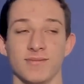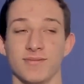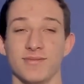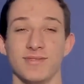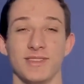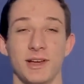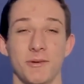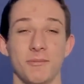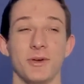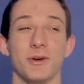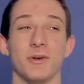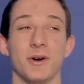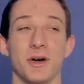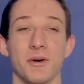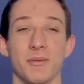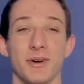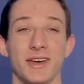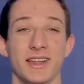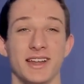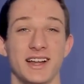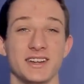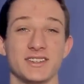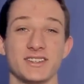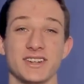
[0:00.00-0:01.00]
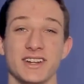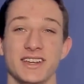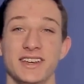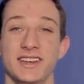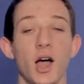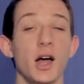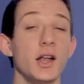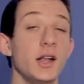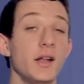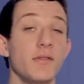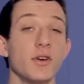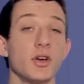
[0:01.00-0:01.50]
That would be quite weird, actually.
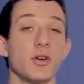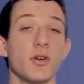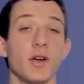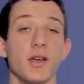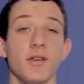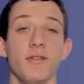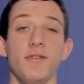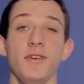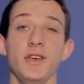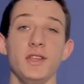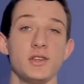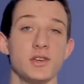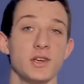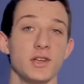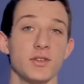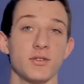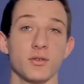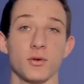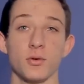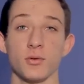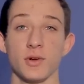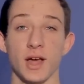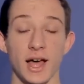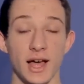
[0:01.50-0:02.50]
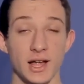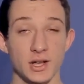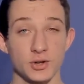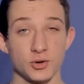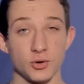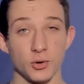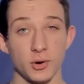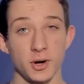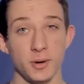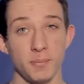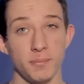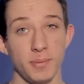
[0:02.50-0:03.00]
Another great feature is called
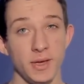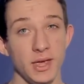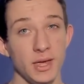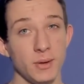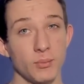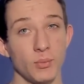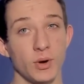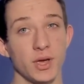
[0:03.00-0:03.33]
Android Beam,